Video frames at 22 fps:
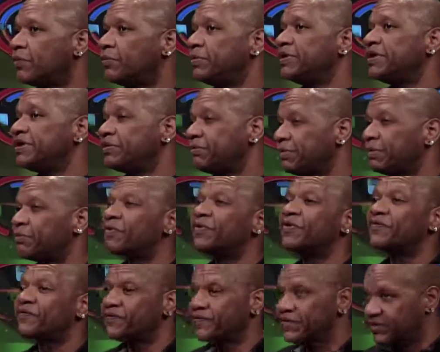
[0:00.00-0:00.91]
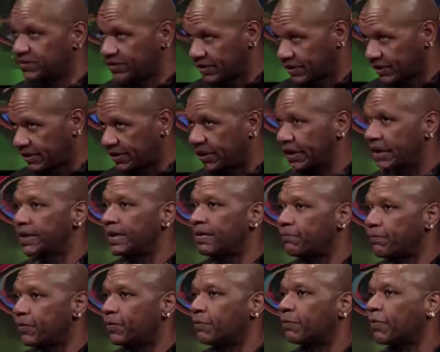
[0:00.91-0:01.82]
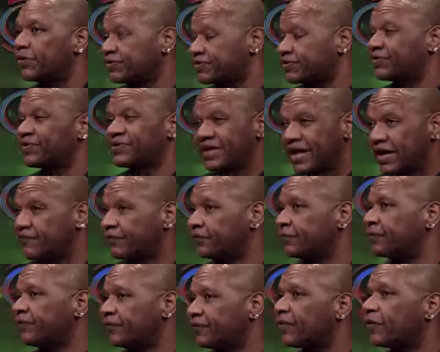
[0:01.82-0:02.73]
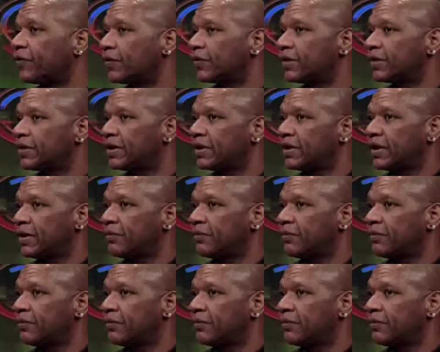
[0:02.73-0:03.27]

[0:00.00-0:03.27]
We need to be more vigilant, more so than ever before,